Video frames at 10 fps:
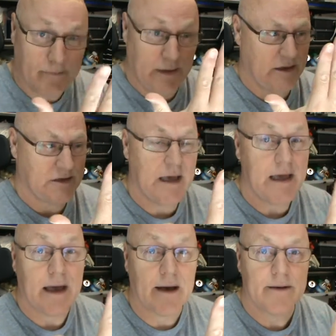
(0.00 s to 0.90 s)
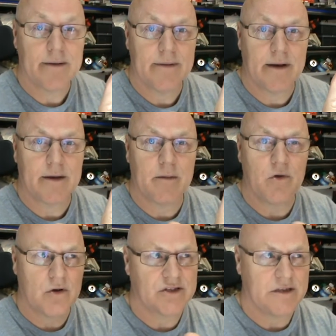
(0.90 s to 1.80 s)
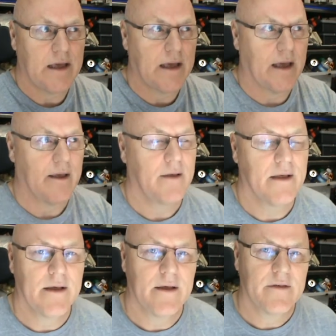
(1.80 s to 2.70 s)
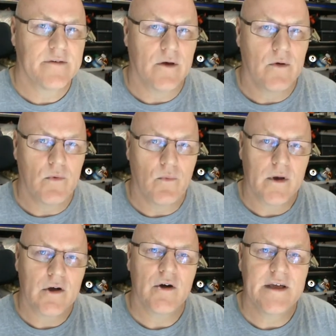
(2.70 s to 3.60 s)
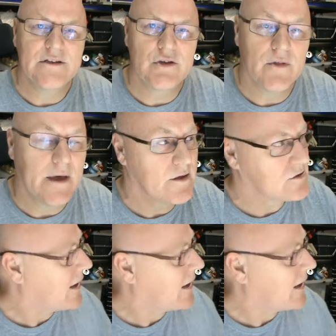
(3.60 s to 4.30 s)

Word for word: it's here and I'm not seeing it. So what I got into then was